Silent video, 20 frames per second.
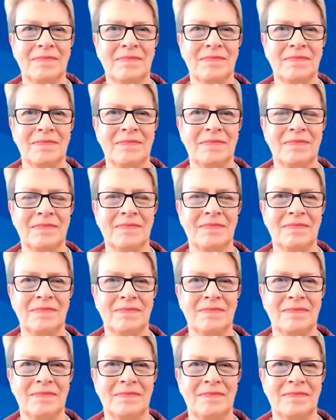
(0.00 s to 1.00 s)

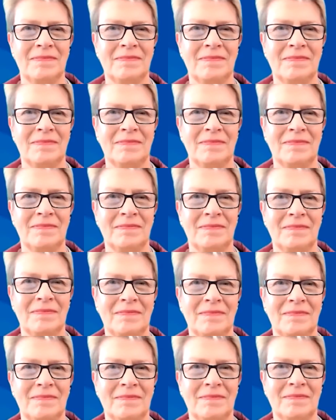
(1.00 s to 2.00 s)

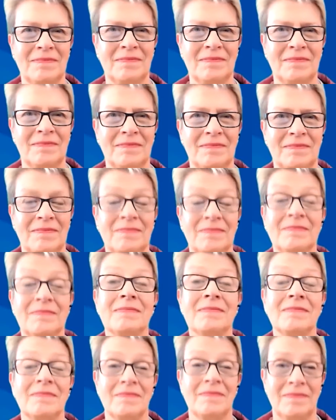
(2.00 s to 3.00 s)

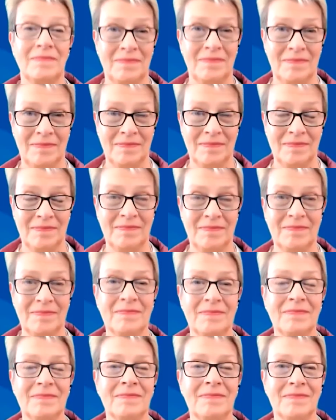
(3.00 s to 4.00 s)

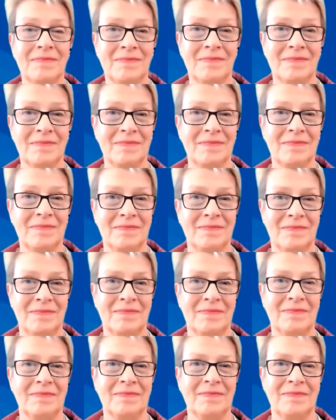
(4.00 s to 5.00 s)

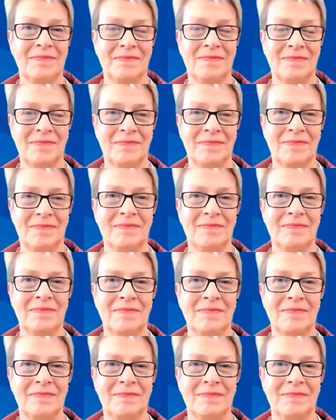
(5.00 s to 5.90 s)
The person shown says nothing.